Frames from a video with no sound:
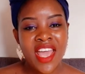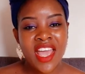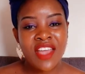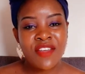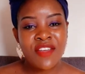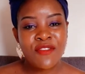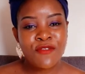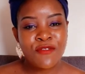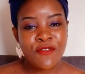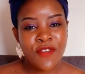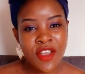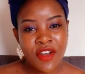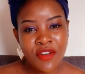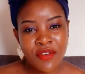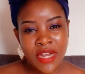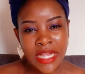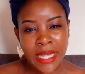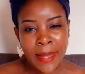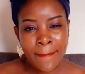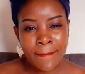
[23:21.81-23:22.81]
a
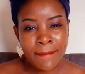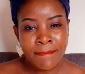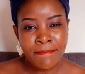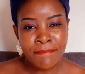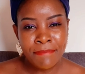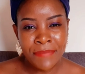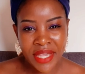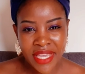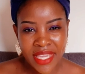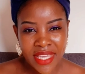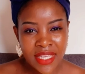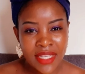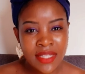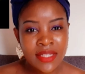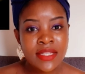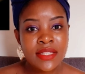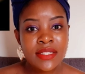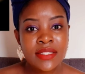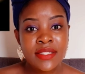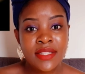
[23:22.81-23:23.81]
very big
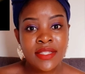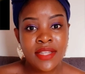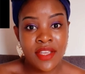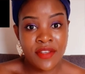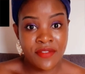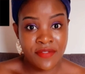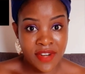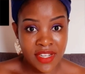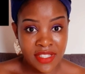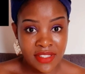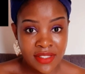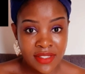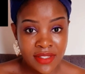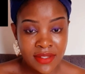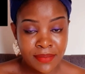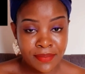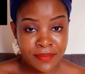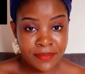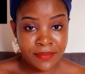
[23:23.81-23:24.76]
difference